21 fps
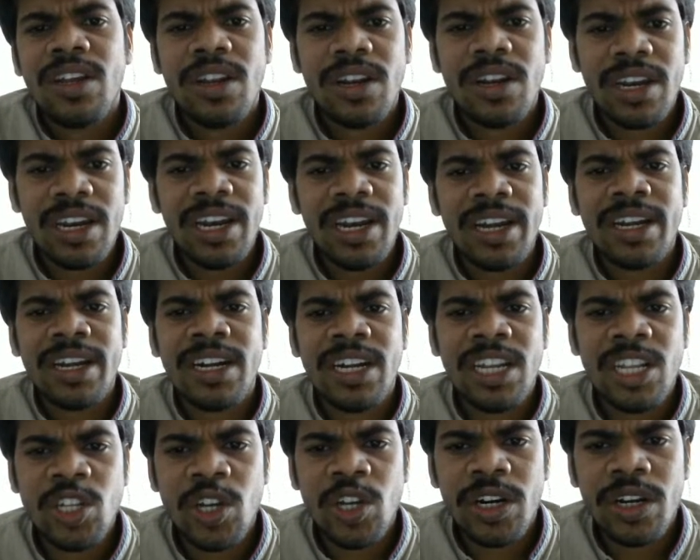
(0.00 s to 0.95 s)
related
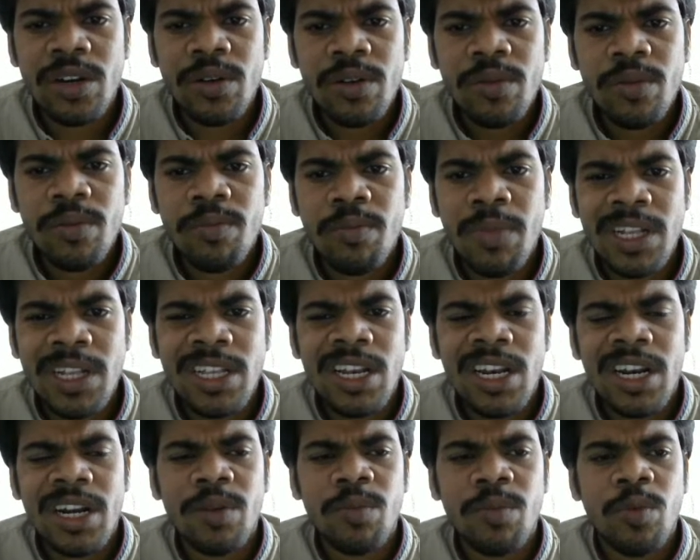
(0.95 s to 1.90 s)
disorder,
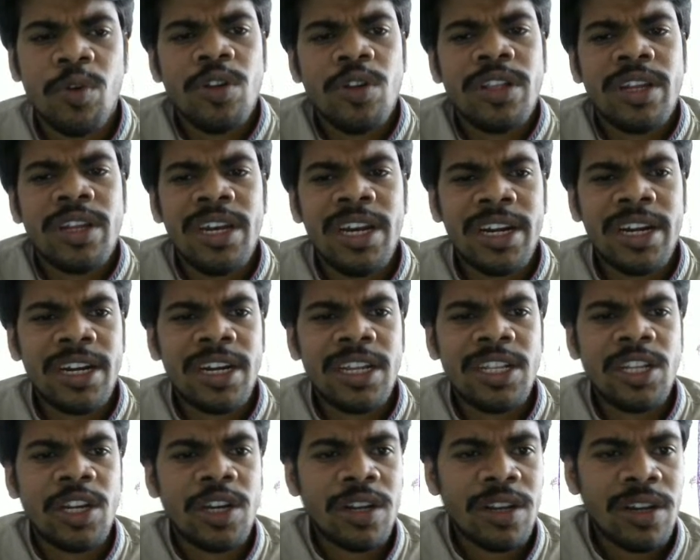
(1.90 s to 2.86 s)
muscle and bones related
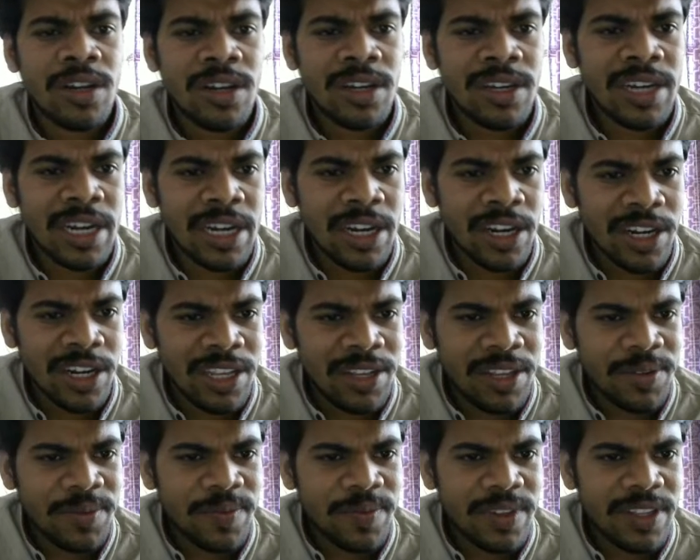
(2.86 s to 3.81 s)
disorder. Tetany
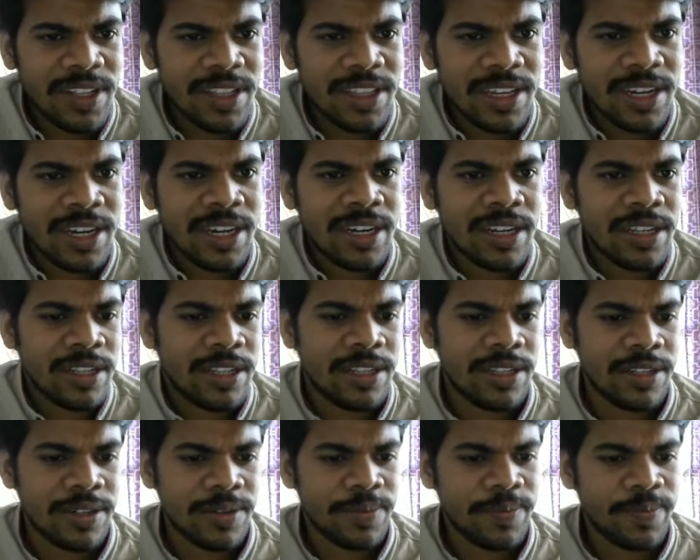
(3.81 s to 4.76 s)
is the right answer.